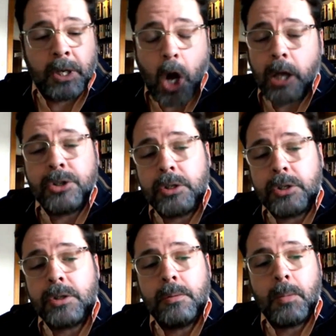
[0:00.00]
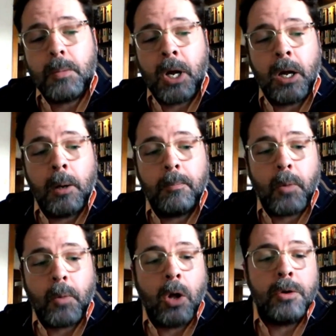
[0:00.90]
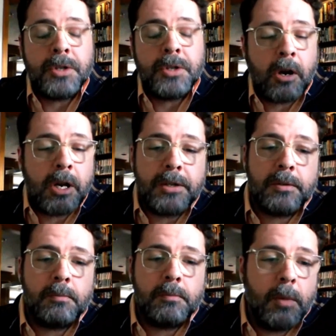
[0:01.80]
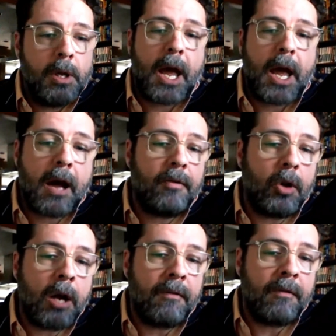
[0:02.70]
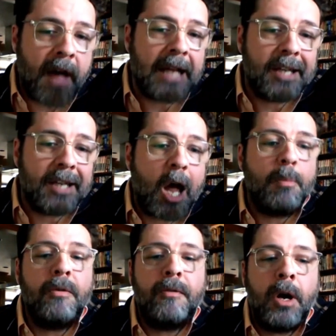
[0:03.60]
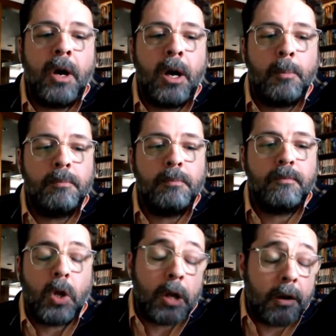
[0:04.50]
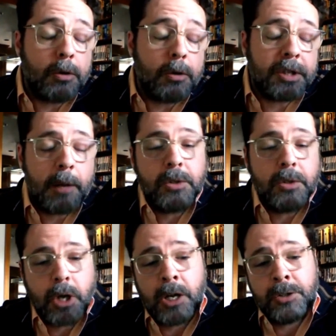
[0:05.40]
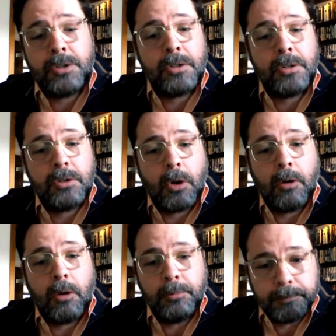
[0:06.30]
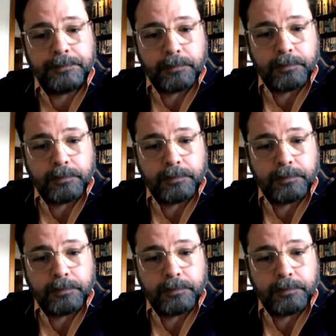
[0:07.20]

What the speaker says: in colleges, all those areas have a lot of that type of a lot of those types of challenges to solve.